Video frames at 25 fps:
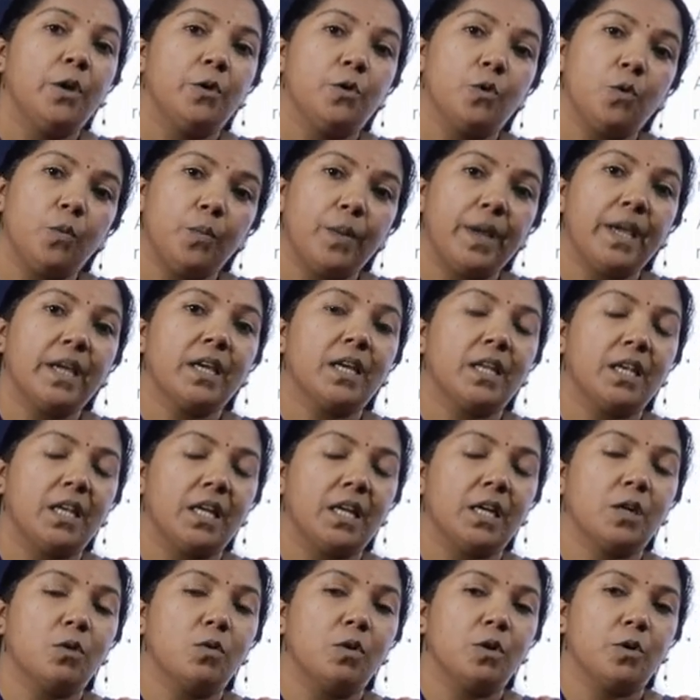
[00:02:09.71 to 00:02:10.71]
to make it
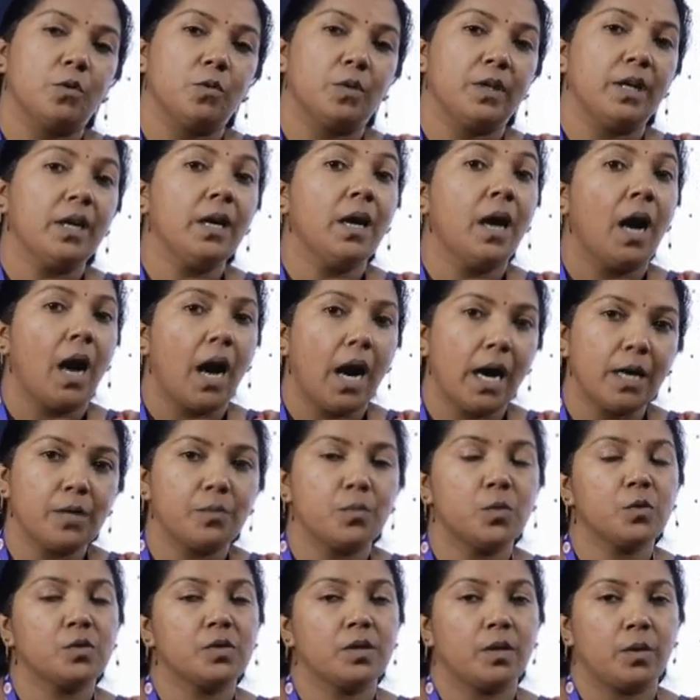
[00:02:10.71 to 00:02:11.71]
equal to the
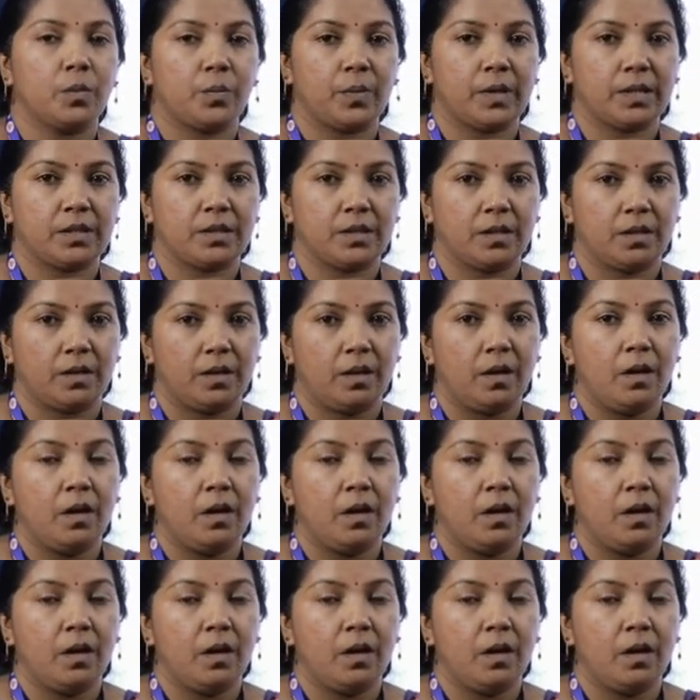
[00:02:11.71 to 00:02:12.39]
atmospheric pressure.